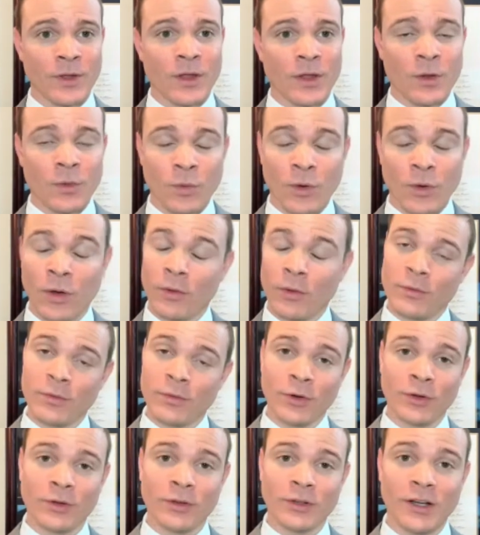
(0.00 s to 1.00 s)
Well,
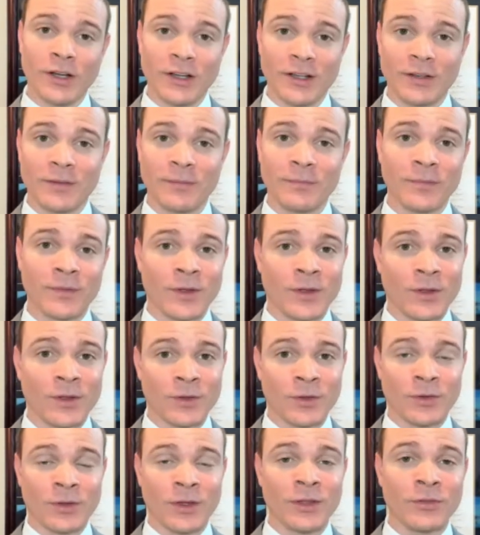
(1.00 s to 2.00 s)
you're in luck.
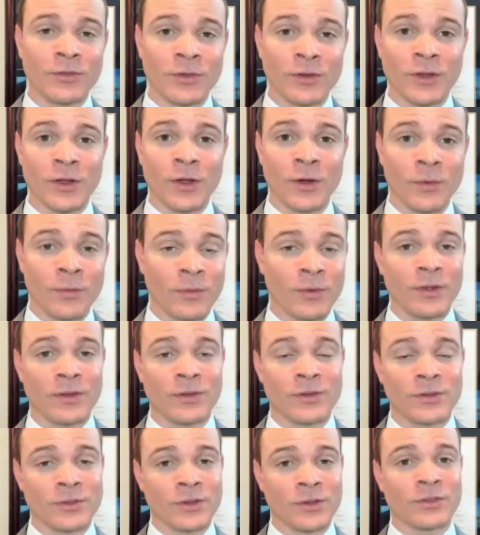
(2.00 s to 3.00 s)
Today's video
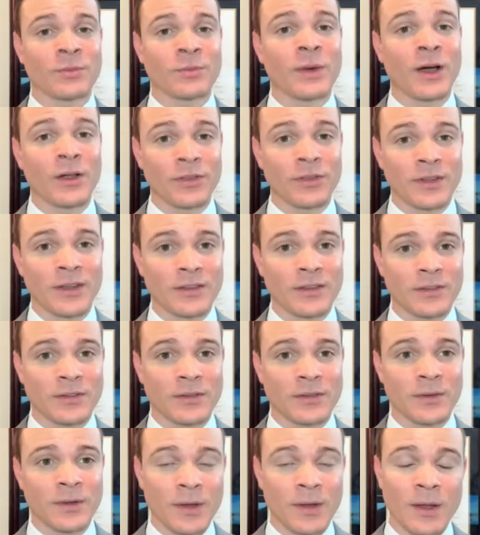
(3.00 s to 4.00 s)
is just about
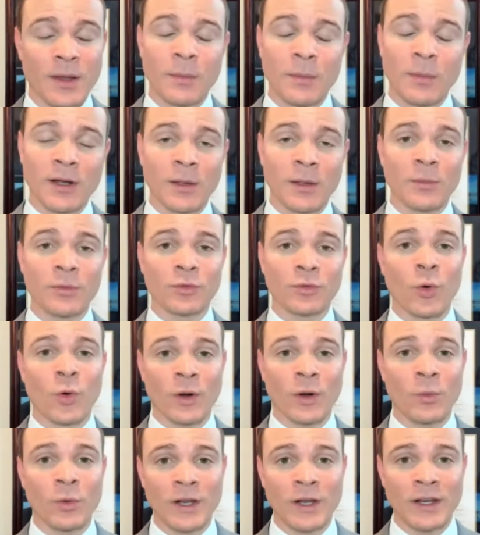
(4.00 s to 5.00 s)
this. My name is
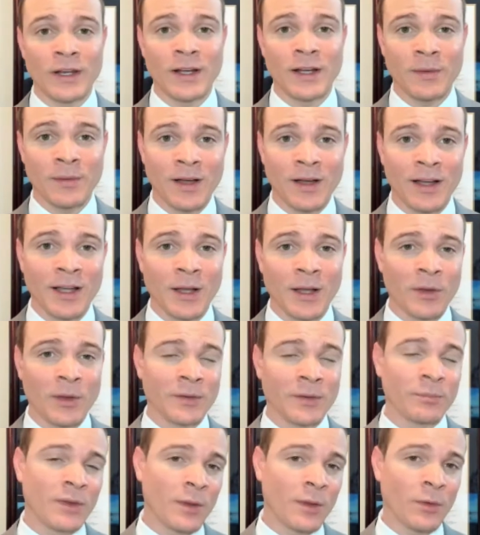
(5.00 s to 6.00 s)
Jorge Molina. I am
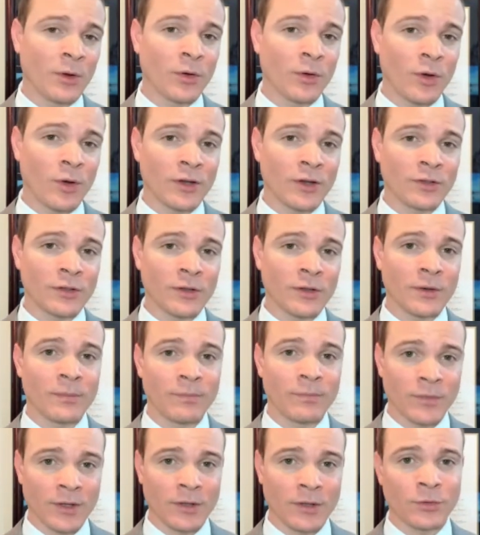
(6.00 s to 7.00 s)
an
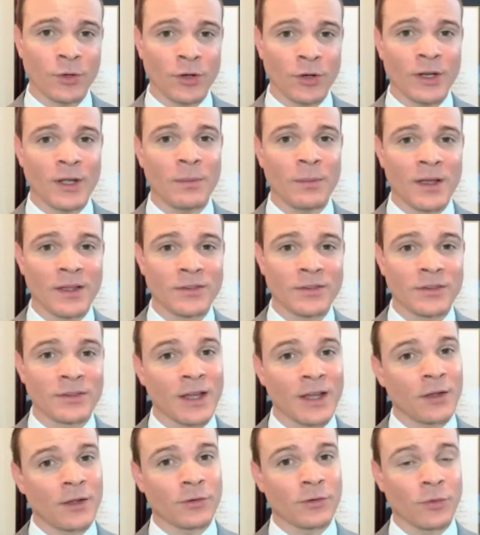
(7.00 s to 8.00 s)
immigration attorney based in
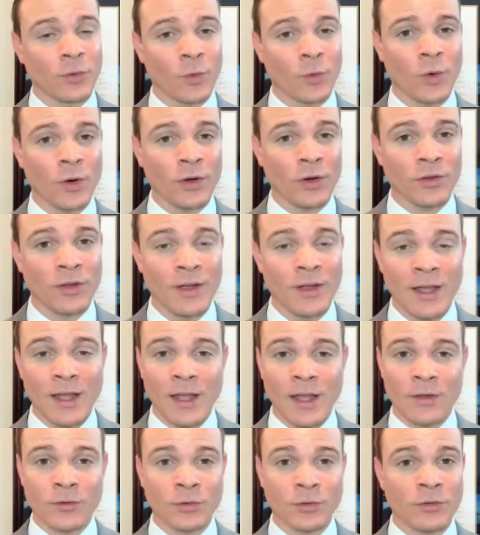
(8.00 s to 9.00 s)
Dallas-Fort Worth
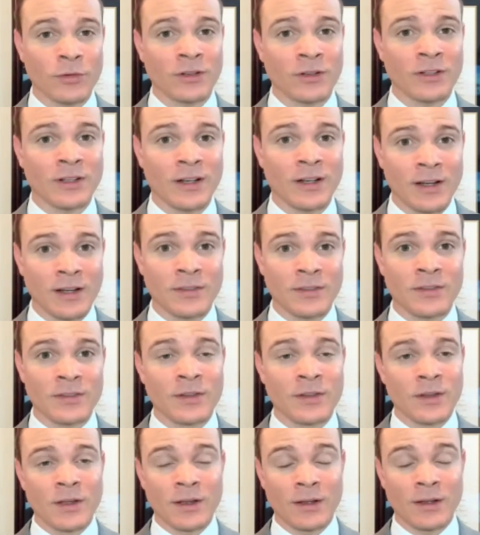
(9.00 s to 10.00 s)
and serving
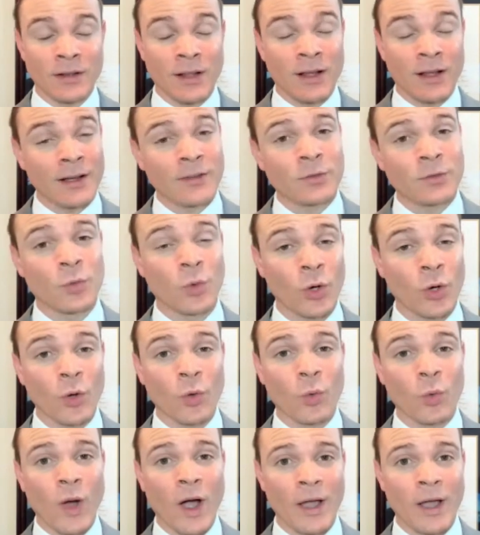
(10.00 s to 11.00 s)
clients
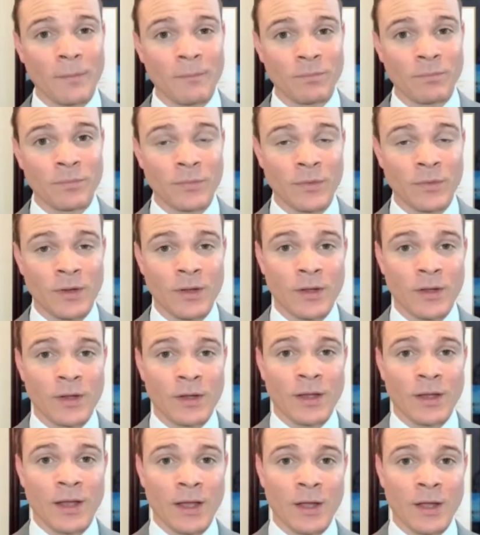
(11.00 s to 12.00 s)
worldwide.
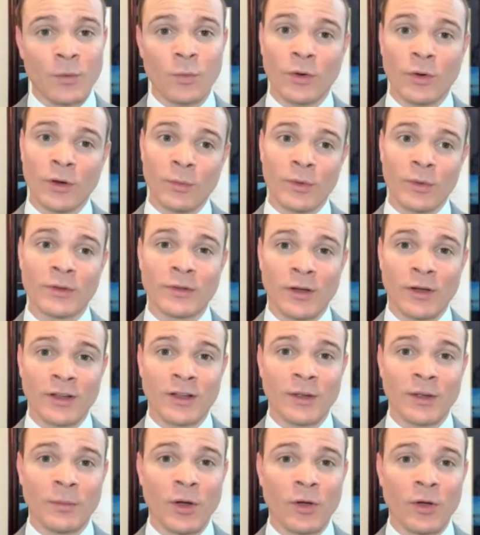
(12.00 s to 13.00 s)
And we're going to be
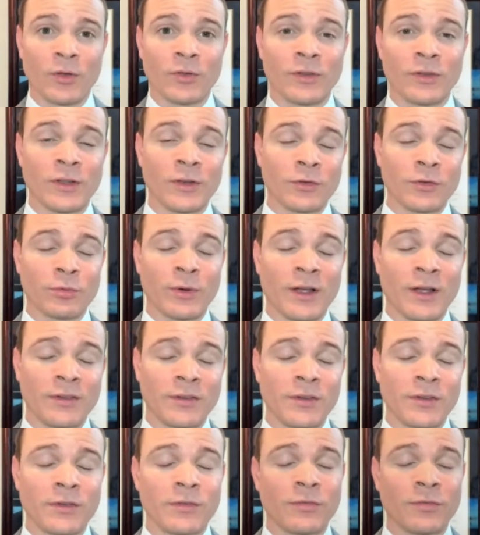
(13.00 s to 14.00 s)
talking about continuous
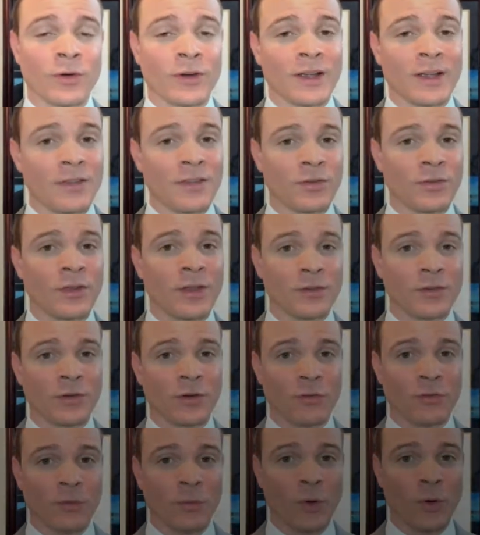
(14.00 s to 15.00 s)
presence for cancellation
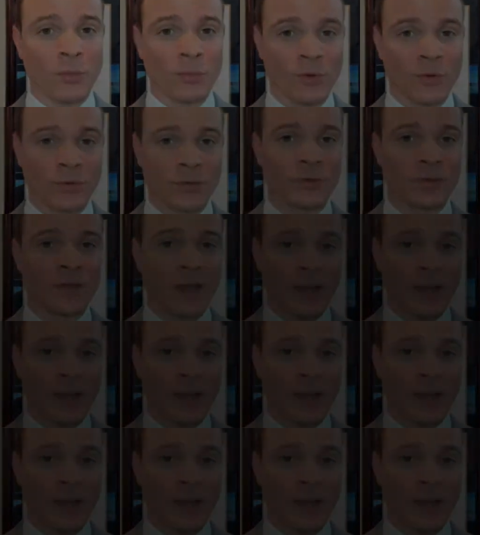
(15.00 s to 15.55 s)
and removal today.